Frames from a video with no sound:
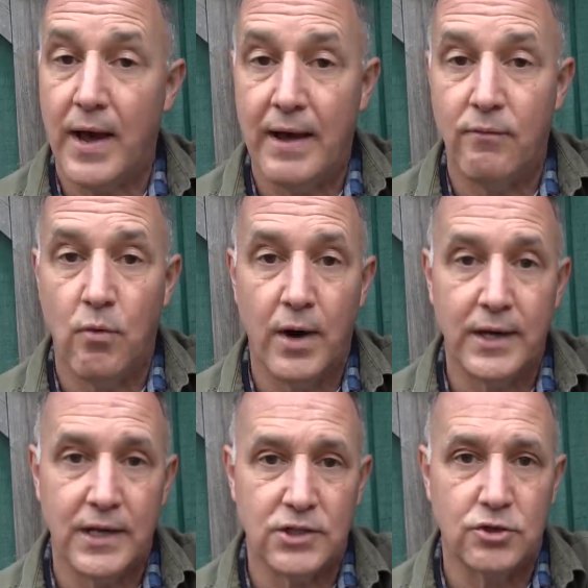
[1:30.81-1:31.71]
I have
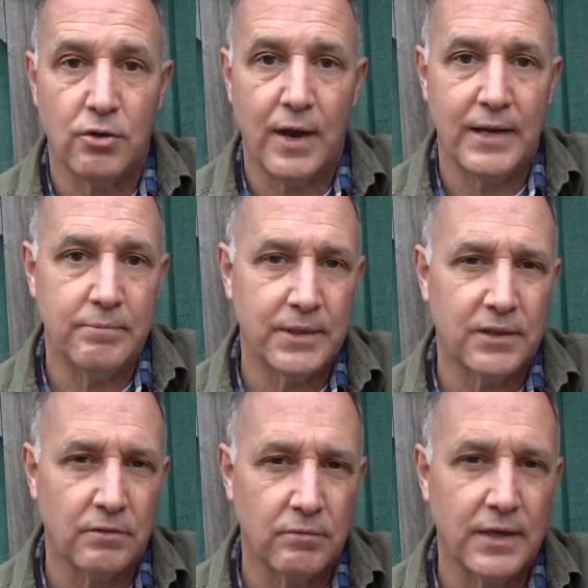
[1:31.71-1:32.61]
one, it's great, but
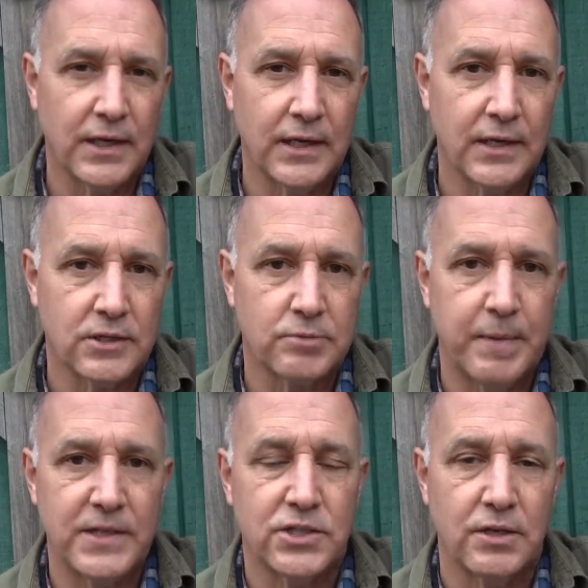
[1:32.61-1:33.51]
they're really
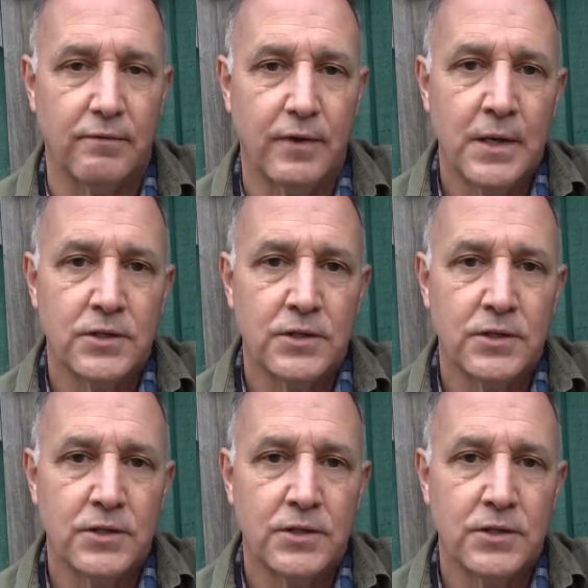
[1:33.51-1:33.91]
expensive.